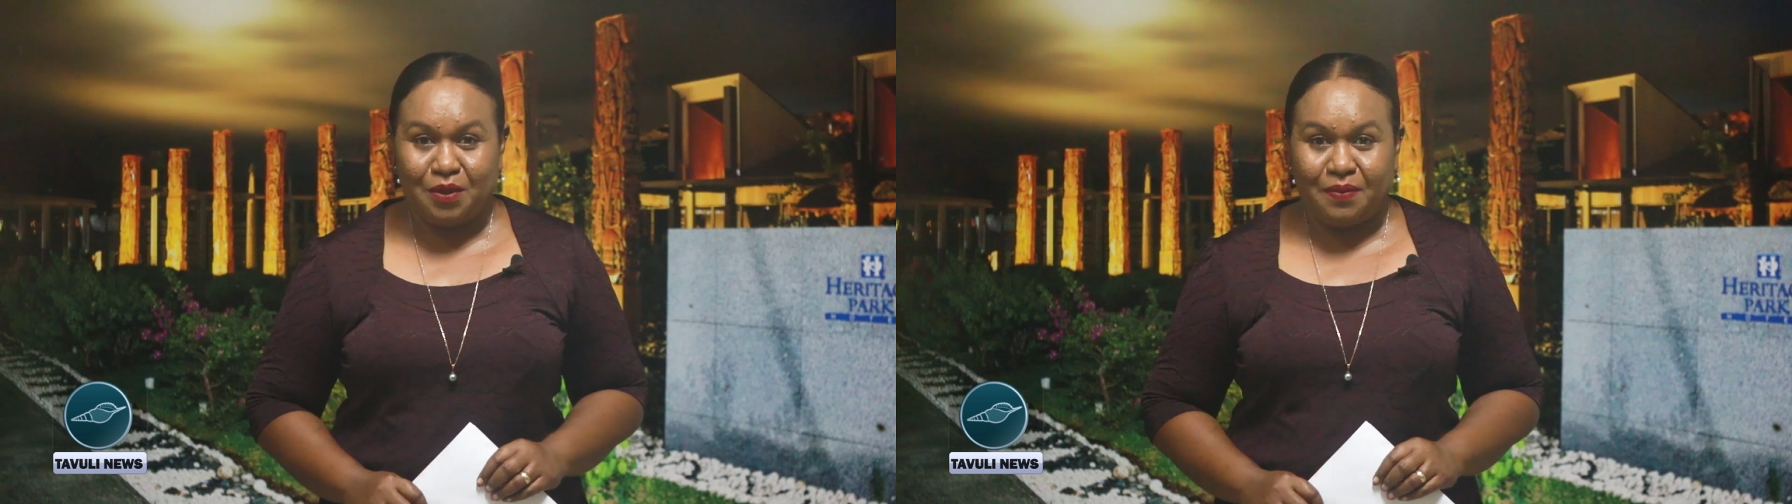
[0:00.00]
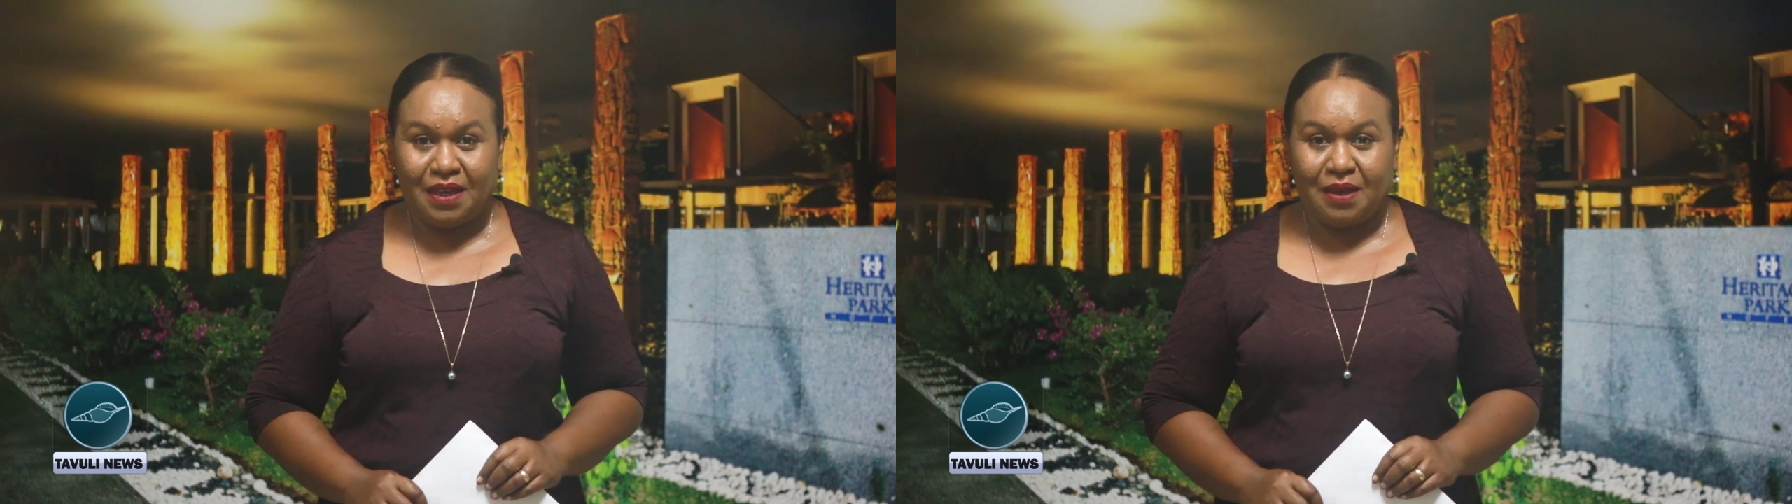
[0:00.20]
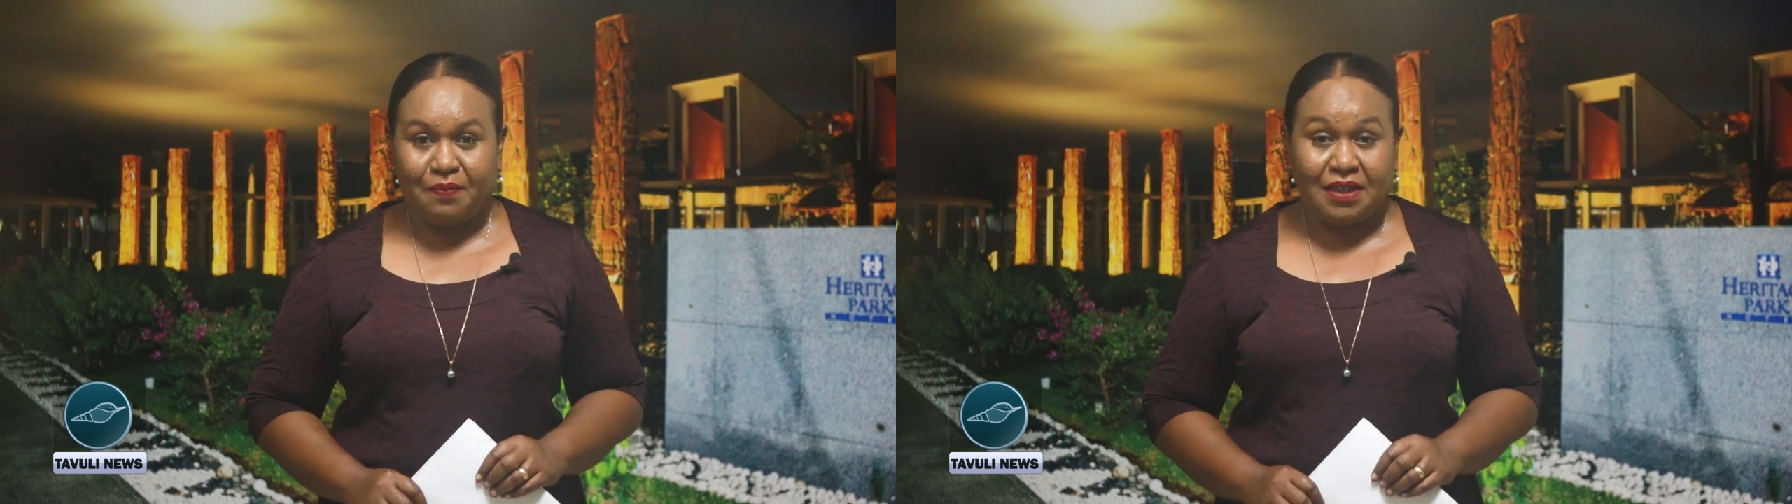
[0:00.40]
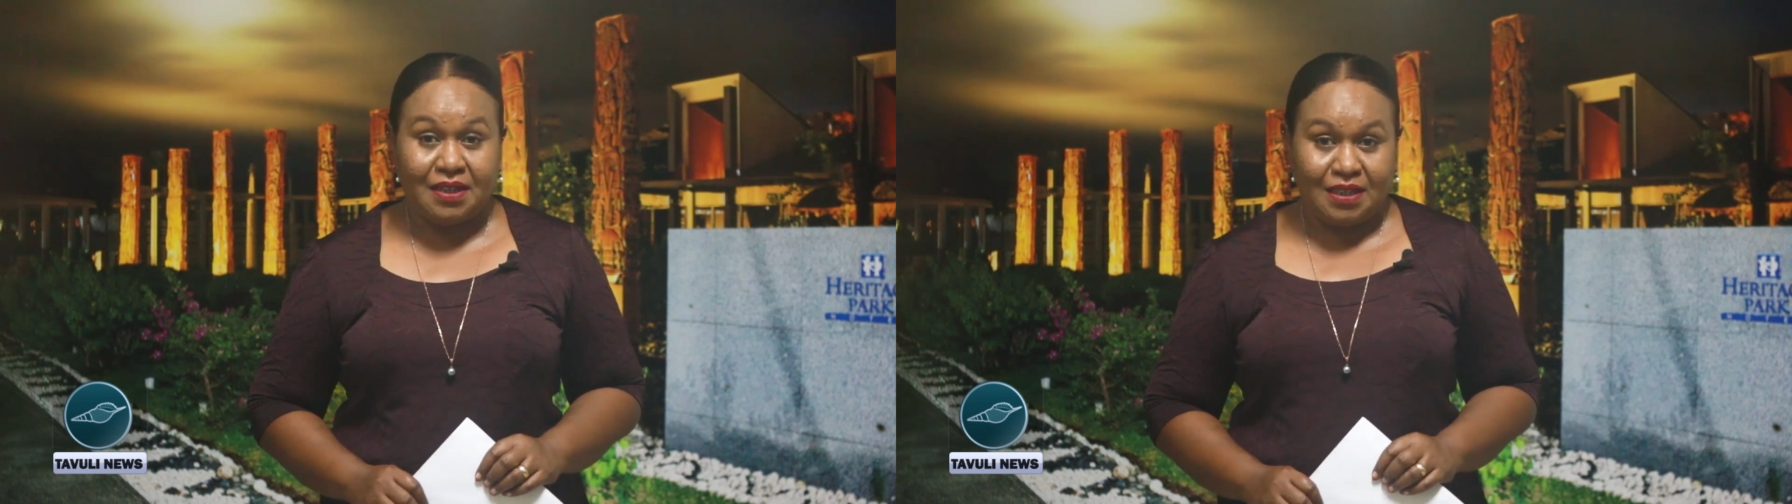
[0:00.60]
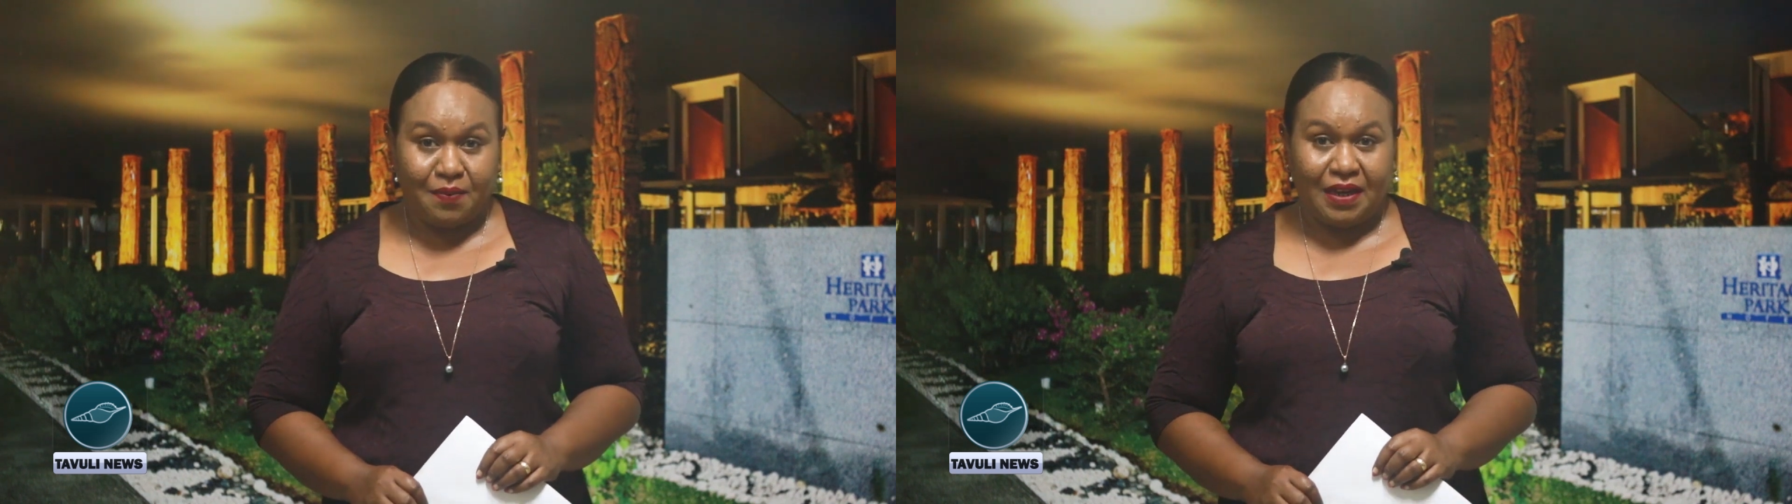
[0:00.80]
will be
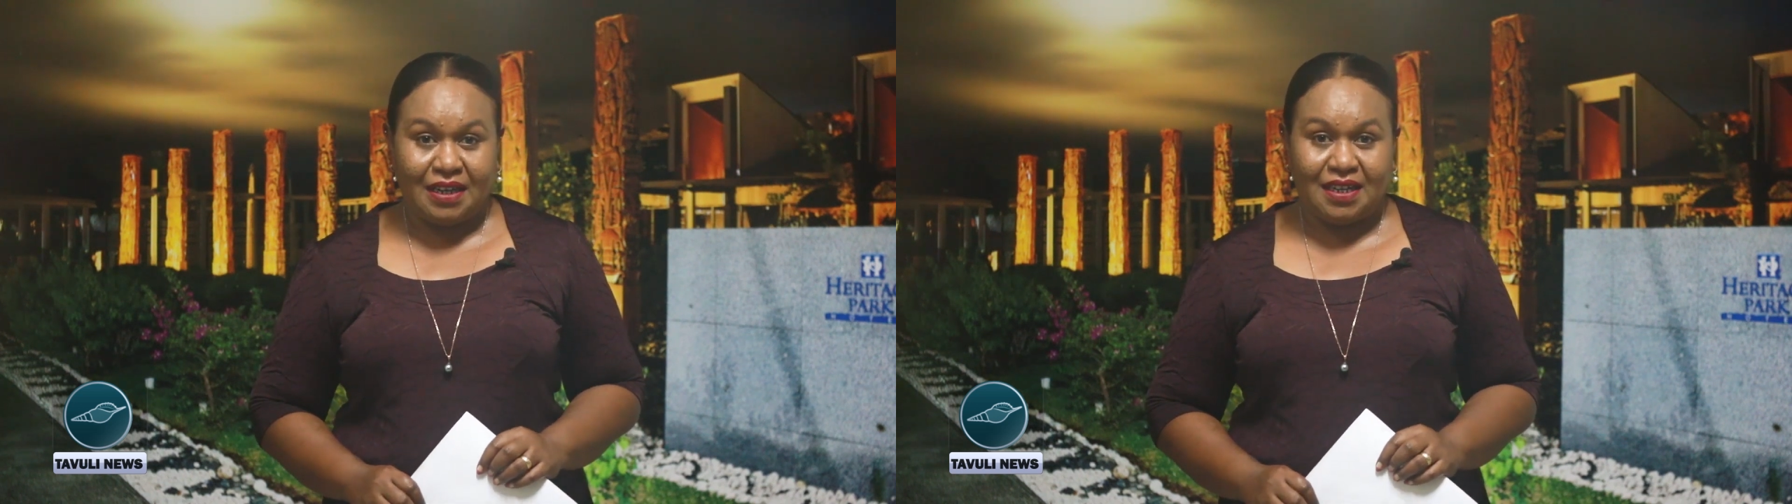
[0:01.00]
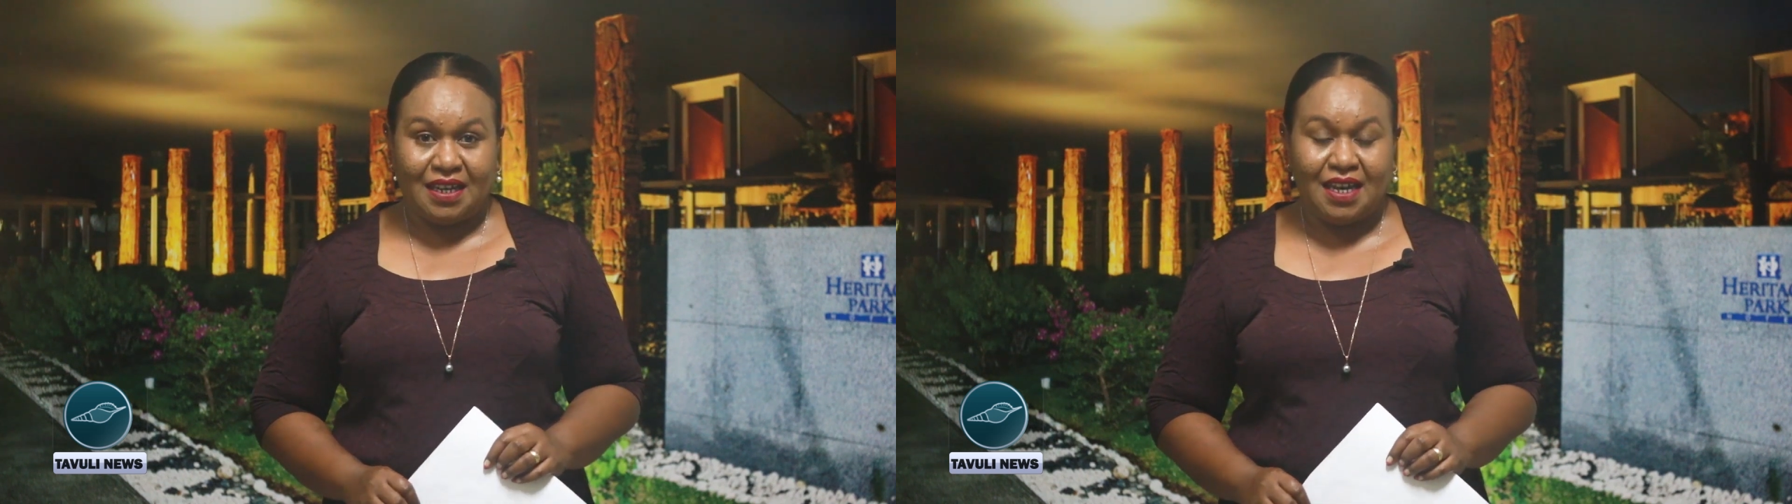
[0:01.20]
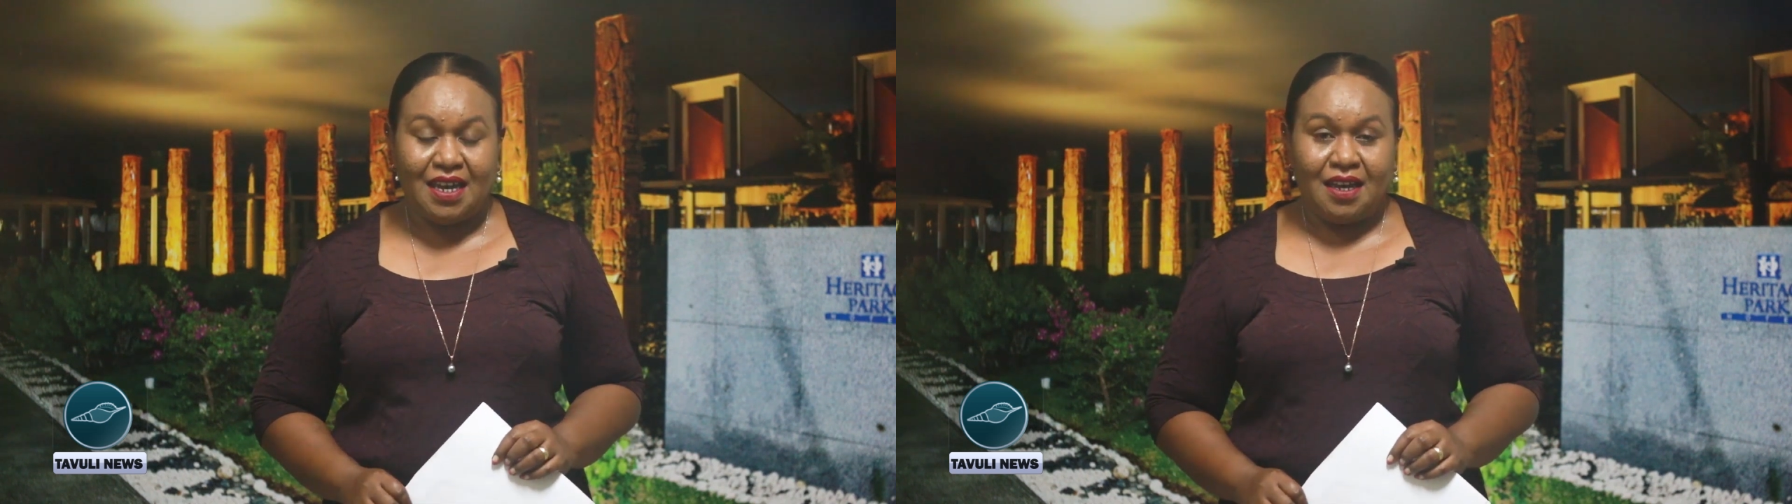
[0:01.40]
participating